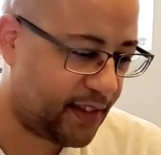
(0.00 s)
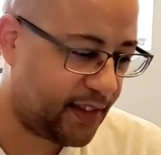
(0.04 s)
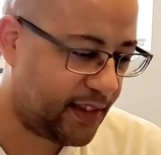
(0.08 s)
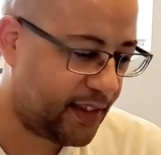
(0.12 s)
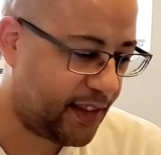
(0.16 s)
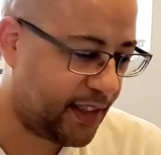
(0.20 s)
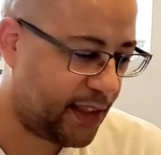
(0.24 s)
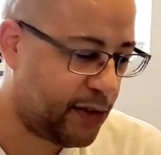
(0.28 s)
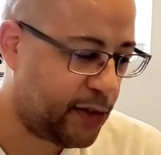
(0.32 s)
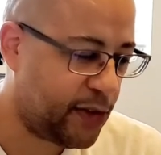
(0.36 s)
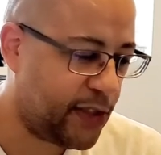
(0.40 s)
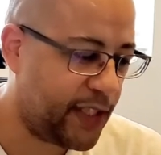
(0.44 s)

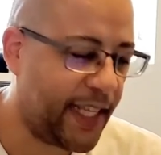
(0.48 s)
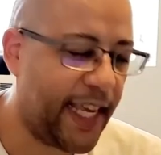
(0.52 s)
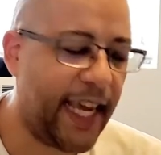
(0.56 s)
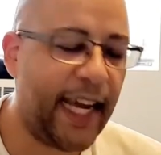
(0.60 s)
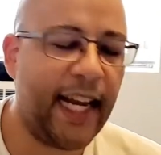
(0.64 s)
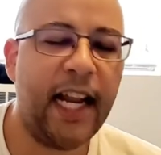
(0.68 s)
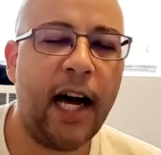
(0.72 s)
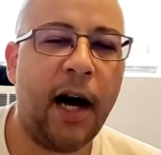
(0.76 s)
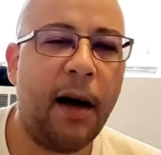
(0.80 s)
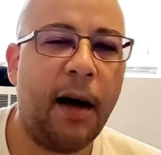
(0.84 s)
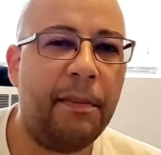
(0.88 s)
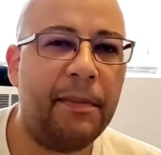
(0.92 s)
You just can't
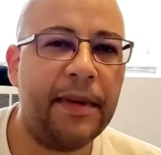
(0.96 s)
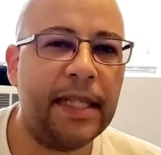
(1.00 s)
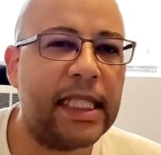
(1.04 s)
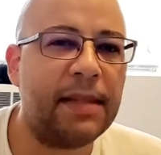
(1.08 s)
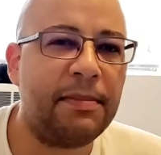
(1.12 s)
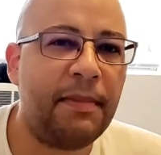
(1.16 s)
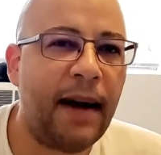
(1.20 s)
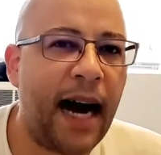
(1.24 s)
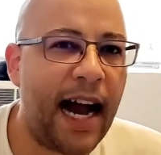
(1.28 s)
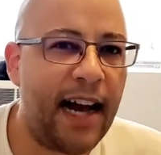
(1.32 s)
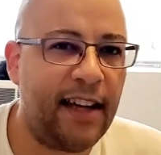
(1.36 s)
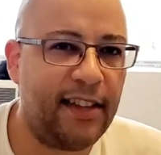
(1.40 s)
help but
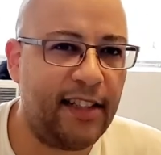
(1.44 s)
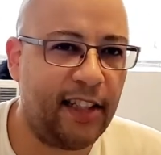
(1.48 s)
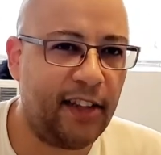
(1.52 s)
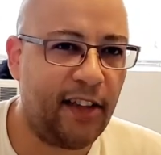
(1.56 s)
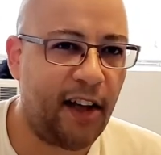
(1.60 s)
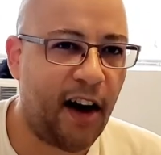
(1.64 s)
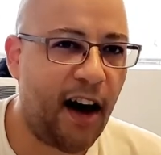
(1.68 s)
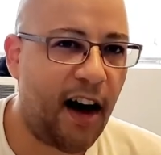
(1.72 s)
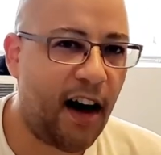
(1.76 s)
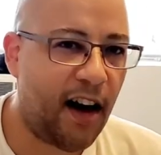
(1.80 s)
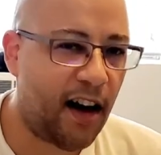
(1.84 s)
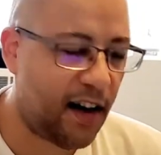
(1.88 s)
smile
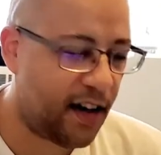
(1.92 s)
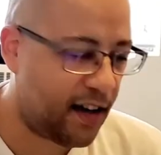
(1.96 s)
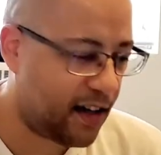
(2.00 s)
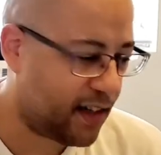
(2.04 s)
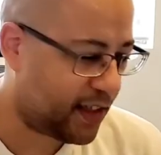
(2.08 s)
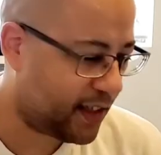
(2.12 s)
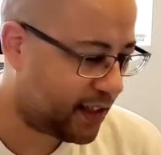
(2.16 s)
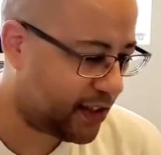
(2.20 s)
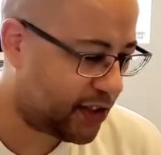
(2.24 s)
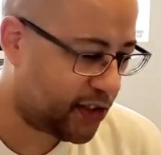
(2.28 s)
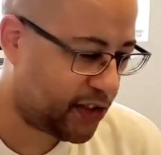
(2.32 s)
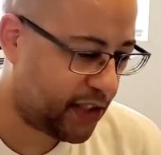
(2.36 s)
along.
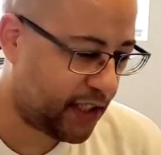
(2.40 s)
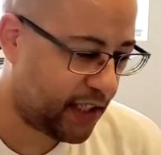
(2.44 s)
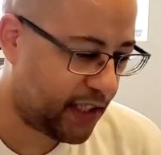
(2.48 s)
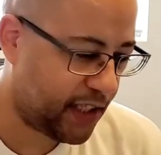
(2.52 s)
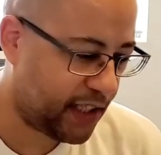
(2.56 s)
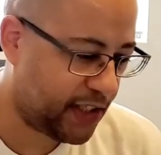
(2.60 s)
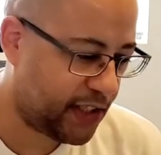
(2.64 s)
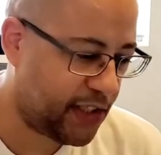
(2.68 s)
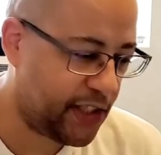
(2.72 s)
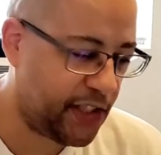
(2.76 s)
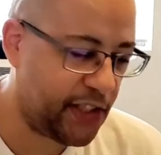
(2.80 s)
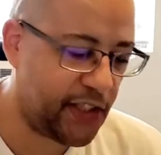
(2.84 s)

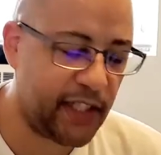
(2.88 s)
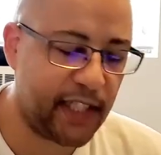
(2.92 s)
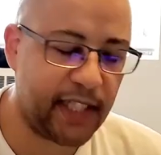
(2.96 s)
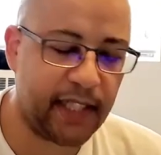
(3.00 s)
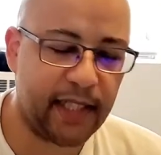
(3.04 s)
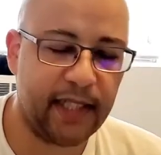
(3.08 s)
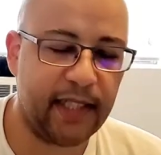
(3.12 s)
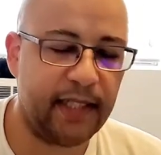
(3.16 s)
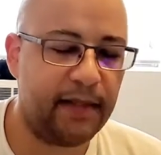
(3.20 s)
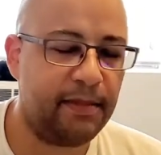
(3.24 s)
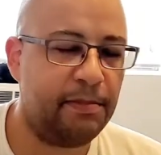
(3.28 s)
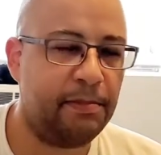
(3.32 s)
She
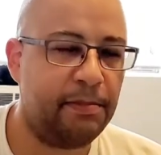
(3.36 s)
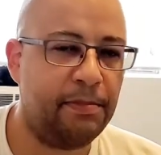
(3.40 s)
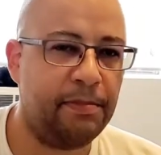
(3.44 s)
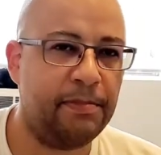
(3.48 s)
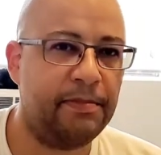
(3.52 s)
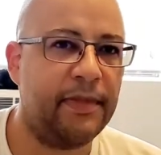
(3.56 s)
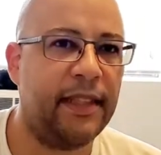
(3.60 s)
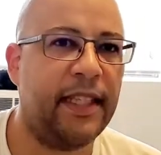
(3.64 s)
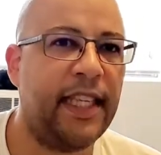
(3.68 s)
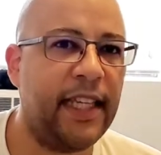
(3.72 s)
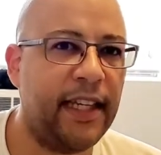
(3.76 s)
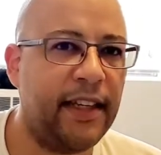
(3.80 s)
just
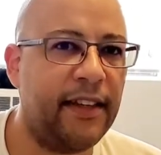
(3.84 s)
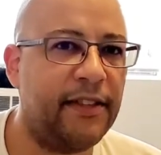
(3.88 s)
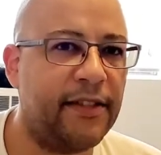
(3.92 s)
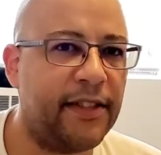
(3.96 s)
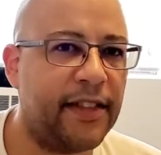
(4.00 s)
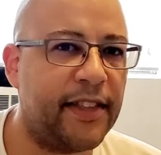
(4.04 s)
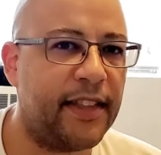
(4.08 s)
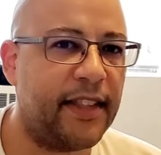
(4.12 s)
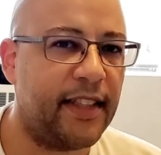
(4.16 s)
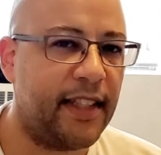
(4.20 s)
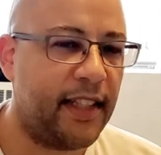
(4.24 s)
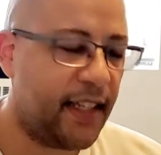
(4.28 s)

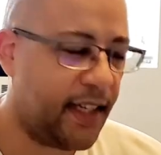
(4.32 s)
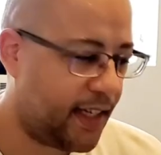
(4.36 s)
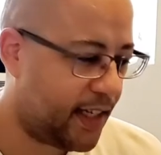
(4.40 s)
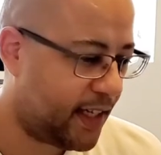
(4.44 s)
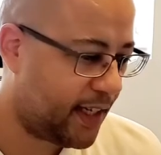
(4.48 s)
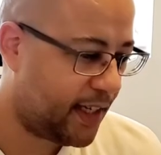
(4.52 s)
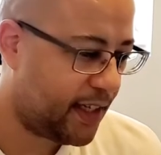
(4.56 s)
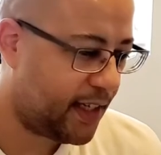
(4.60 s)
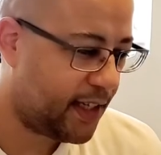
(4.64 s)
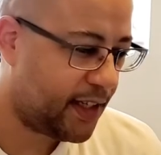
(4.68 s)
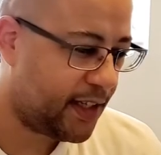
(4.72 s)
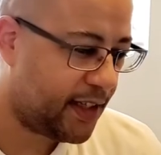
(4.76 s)
gives
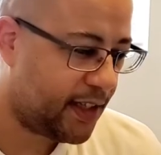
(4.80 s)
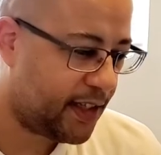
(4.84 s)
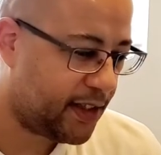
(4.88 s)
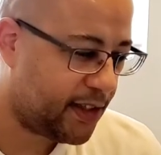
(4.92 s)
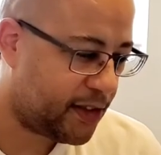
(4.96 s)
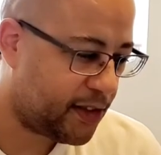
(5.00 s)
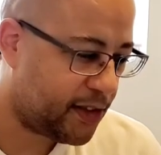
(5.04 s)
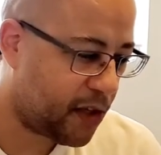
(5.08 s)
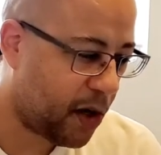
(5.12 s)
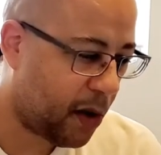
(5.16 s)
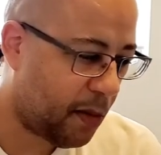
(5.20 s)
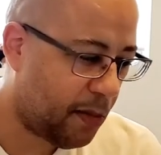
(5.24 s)

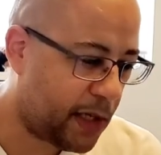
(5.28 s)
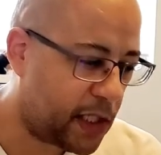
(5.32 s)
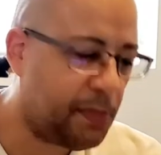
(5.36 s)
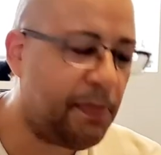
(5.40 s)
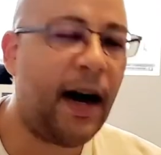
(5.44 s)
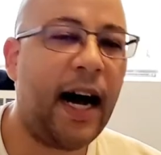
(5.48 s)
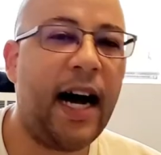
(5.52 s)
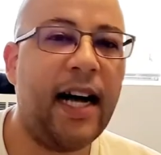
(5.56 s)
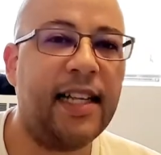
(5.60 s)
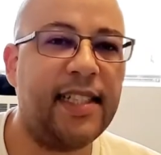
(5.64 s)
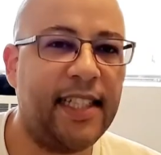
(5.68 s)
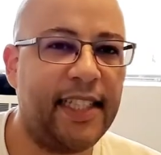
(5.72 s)
so much
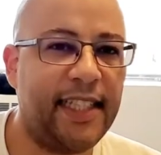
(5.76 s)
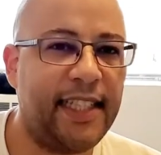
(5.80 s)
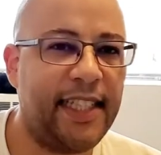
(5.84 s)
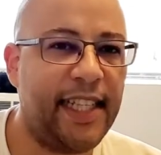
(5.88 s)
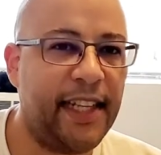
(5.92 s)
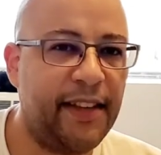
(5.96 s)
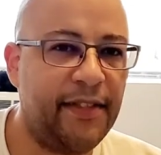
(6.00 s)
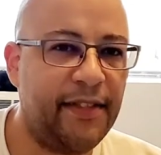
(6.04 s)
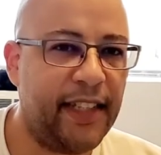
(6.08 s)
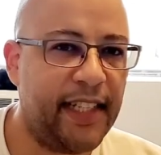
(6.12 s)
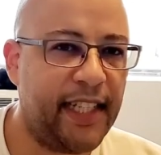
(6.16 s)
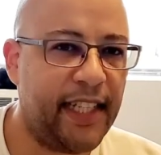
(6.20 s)

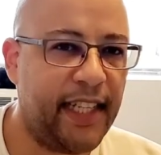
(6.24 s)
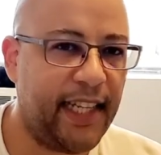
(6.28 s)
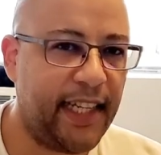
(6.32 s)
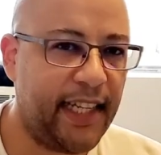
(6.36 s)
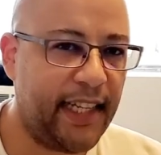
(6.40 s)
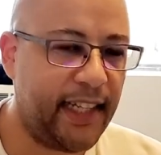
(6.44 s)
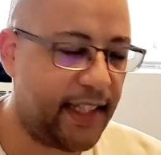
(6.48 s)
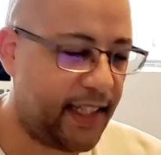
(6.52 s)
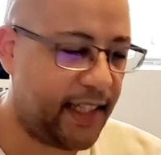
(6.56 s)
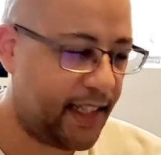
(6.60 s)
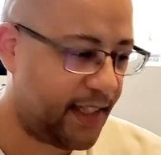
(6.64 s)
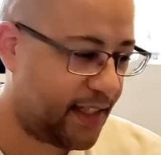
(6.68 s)
positivity.